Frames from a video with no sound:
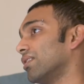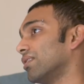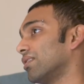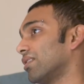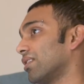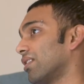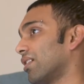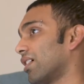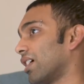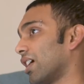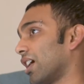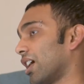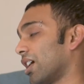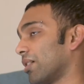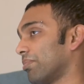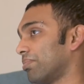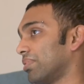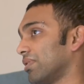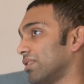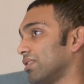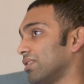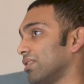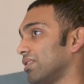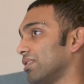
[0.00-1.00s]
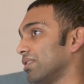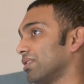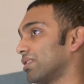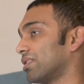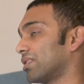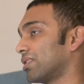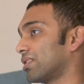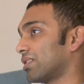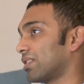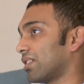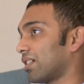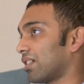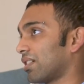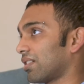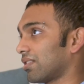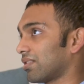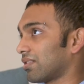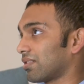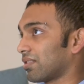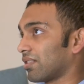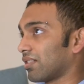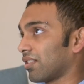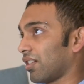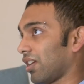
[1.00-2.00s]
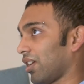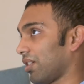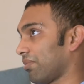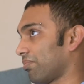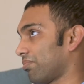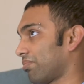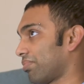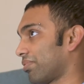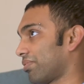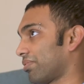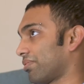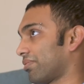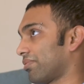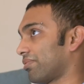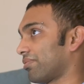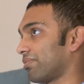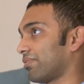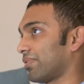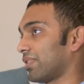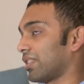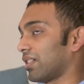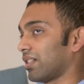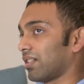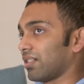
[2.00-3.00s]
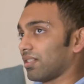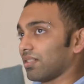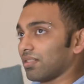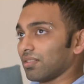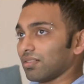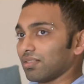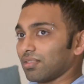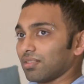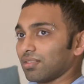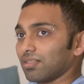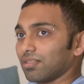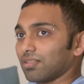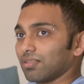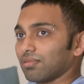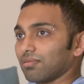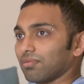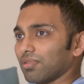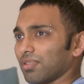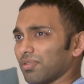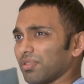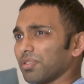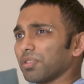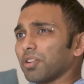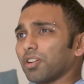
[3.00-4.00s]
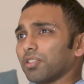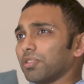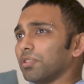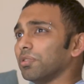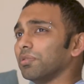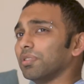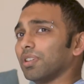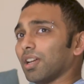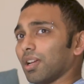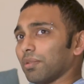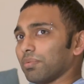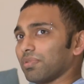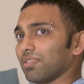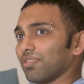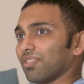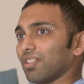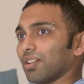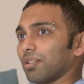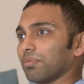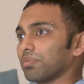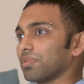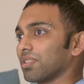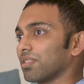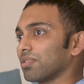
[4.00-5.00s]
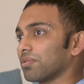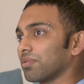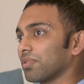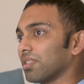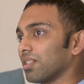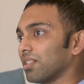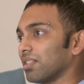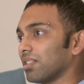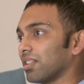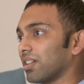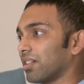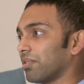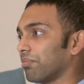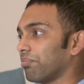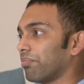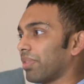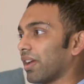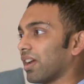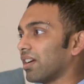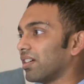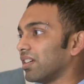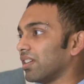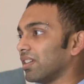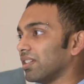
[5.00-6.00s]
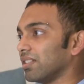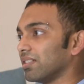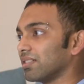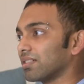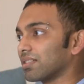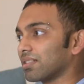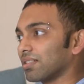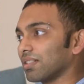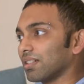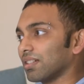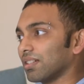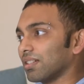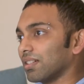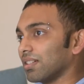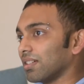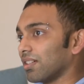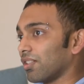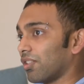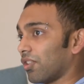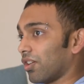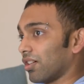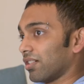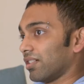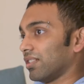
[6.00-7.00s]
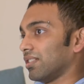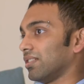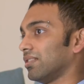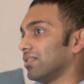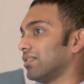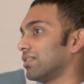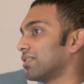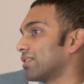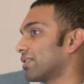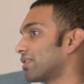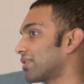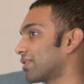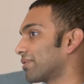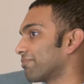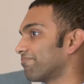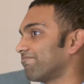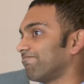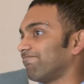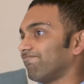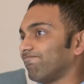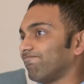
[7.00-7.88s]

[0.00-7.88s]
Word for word: So there are apples, there's grape, there's you have got two types of grapes as well. There are berries, orange,